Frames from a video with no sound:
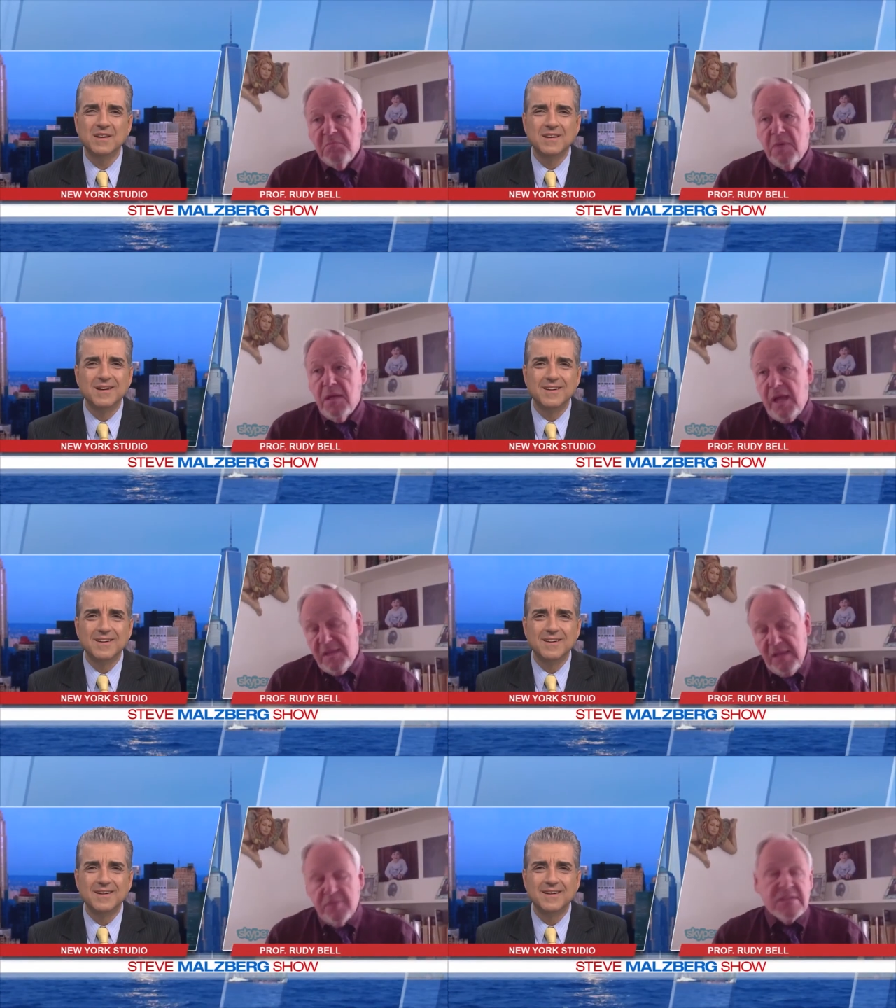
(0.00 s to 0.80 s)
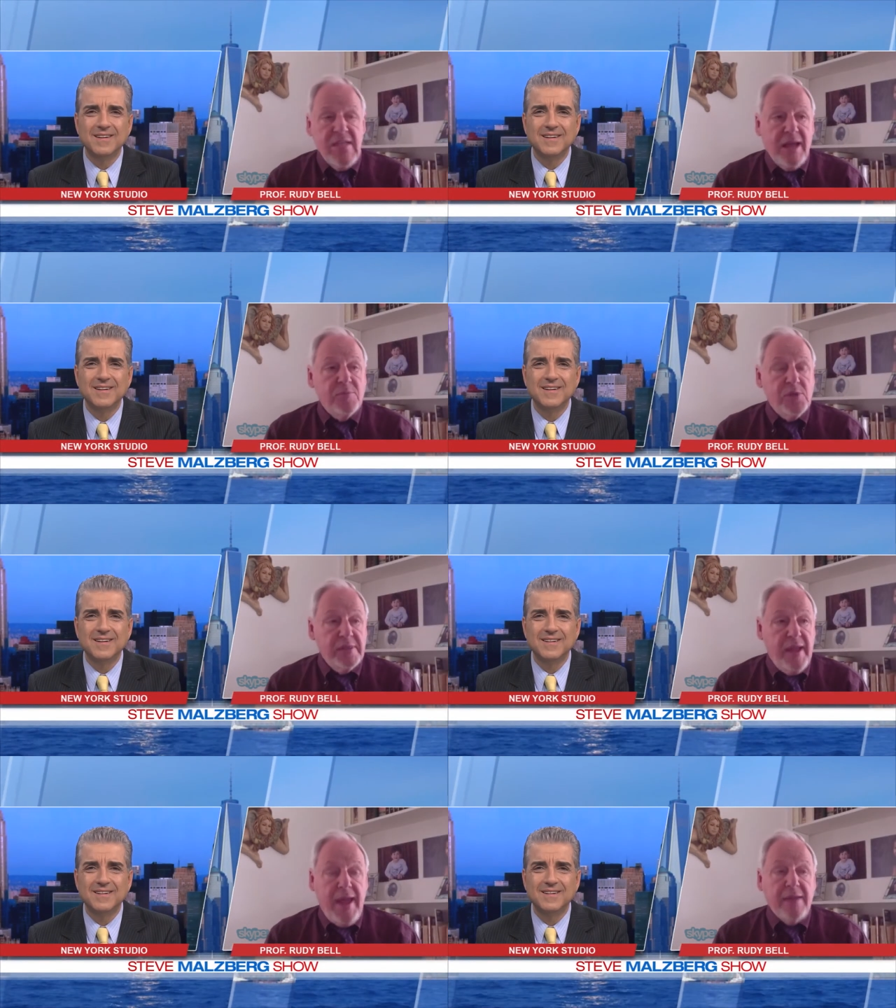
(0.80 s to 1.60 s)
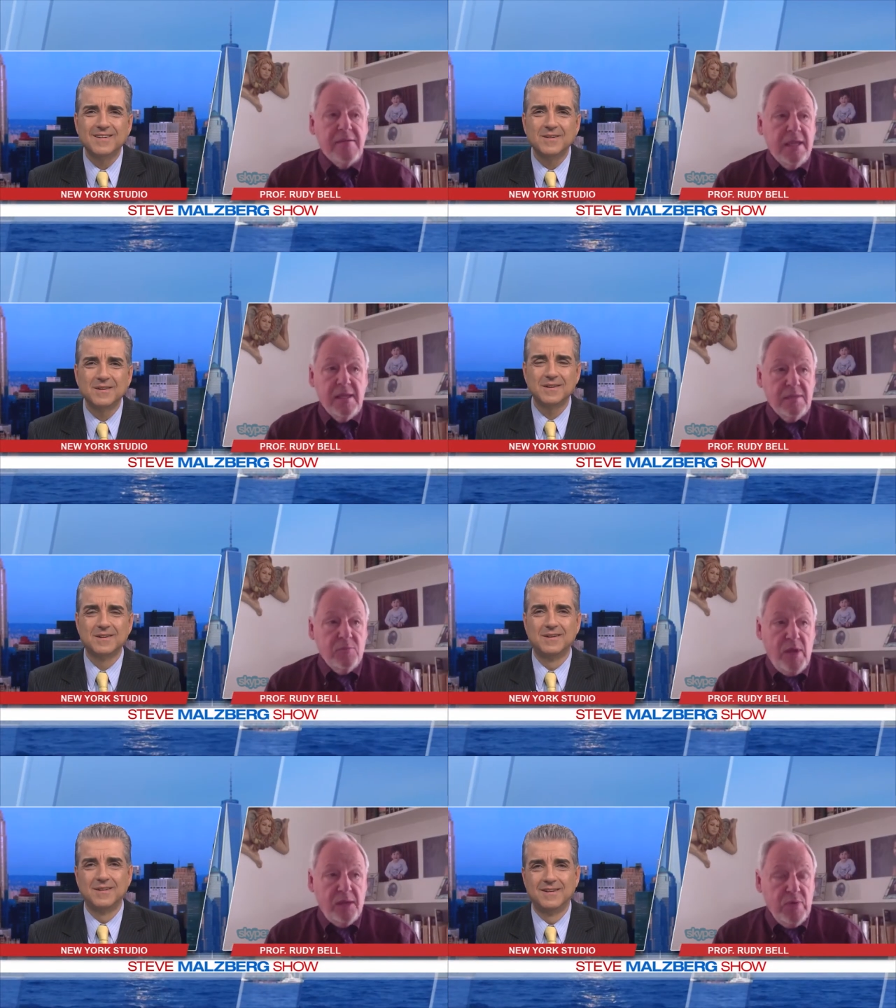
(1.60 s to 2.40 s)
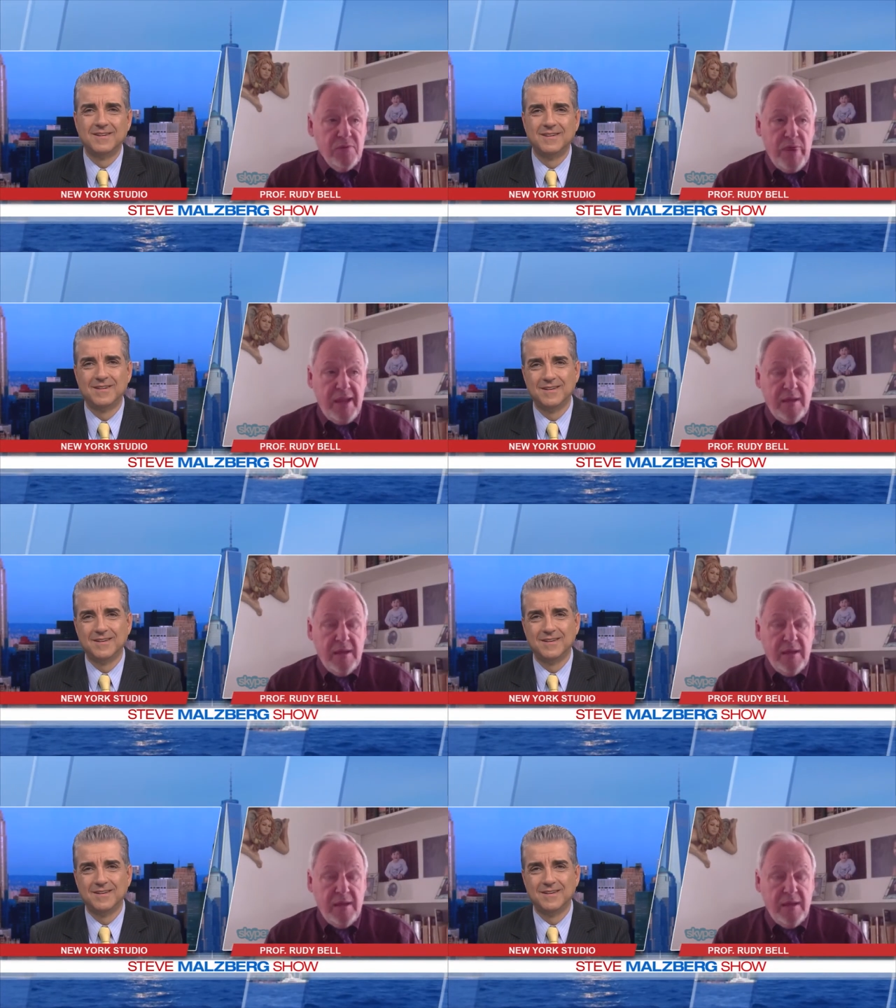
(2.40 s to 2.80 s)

Speaker 1: I think it was a lot more than that. And when we ran a